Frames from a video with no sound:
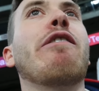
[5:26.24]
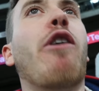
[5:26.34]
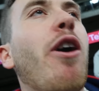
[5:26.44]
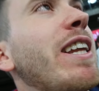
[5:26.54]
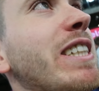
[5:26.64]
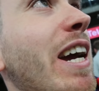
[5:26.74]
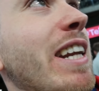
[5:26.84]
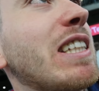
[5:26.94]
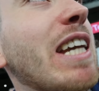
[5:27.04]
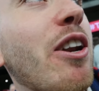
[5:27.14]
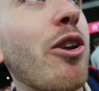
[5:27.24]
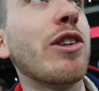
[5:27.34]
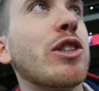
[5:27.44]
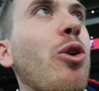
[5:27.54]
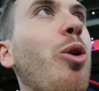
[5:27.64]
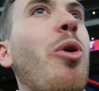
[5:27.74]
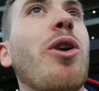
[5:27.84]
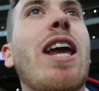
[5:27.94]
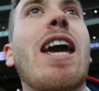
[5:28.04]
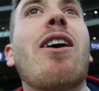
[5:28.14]
Finally starting to get it on the
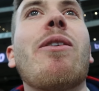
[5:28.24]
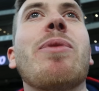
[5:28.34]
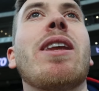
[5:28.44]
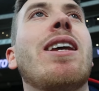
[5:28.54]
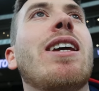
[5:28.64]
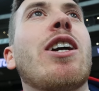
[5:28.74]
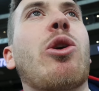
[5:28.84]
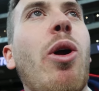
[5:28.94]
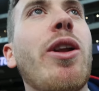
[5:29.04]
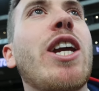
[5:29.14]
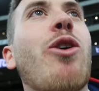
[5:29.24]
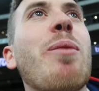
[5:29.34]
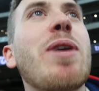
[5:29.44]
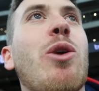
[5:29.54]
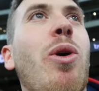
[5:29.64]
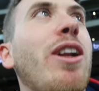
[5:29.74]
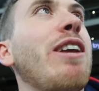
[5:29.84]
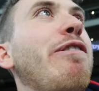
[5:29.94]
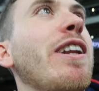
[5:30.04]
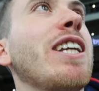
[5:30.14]
scoreboard now. Quality crumbing,
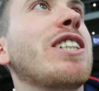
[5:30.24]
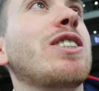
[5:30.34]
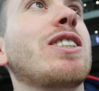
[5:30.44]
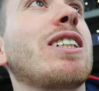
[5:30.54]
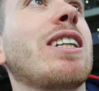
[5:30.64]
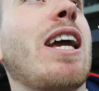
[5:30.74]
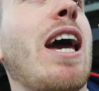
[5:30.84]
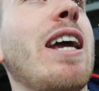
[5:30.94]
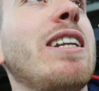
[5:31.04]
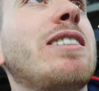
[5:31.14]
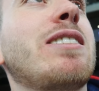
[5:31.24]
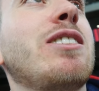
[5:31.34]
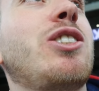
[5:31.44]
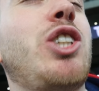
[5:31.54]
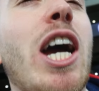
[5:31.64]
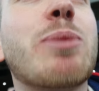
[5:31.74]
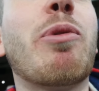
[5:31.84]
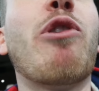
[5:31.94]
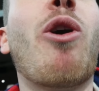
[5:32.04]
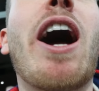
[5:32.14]
quality finish, and just
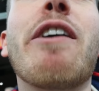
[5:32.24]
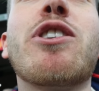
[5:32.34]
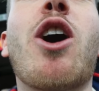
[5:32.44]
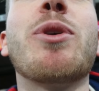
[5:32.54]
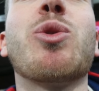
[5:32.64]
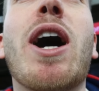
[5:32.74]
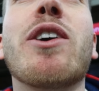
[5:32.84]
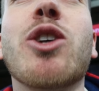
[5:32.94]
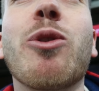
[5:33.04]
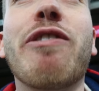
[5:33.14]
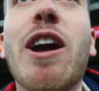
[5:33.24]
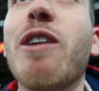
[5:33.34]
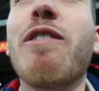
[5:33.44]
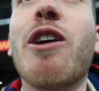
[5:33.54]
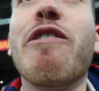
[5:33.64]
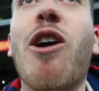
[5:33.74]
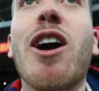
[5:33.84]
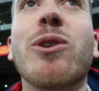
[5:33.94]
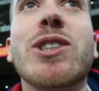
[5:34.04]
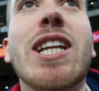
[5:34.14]
before half time as well, so very, very vital